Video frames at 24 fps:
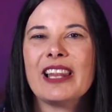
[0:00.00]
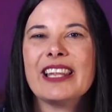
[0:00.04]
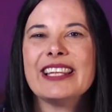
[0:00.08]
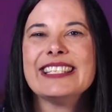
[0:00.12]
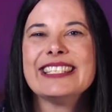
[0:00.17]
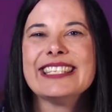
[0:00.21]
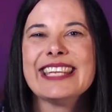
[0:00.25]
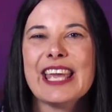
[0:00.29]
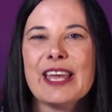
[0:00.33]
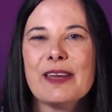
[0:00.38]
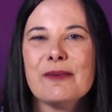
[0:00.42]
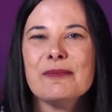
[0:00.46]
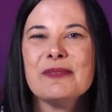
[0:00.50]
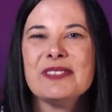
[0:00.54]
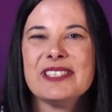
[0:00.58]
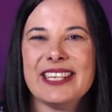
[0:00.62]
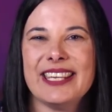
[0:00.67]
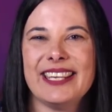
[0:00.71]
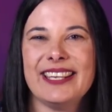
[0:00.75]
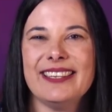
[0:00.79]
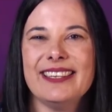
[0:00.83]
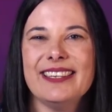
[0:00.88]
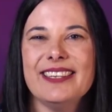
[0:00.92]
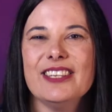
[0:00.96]

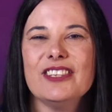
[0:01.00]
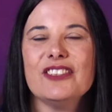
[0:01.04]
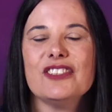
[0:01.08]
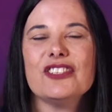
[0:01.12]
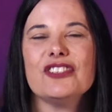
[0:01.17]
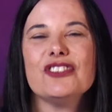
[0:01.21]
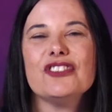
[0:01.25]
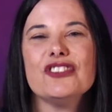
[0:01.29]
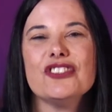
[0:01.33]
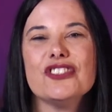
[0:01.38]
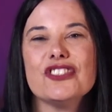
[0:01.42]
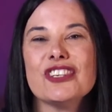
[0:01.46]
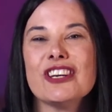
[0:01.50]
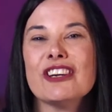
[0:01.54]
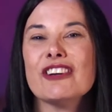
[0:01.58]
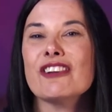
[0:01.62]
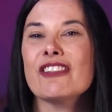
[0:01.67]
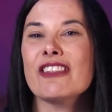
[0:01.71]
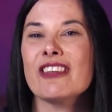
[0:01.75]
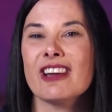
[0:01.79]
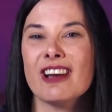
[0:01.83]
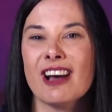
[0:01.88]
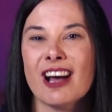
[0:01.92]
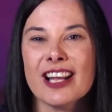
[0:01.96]
attempting to share
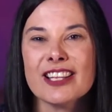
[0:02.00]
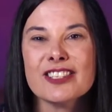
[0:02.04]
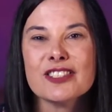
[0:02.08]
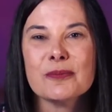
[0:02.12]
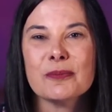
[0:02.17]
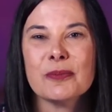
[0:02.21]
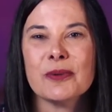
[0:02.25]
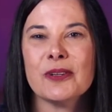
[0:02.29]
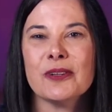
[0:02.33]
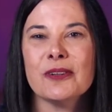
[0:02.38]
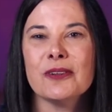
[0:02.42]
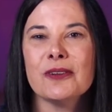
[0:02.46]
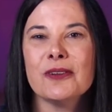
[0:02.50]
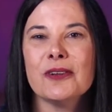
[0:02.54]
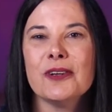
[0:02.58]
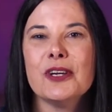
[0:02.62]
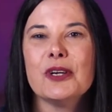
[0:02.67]
the gospel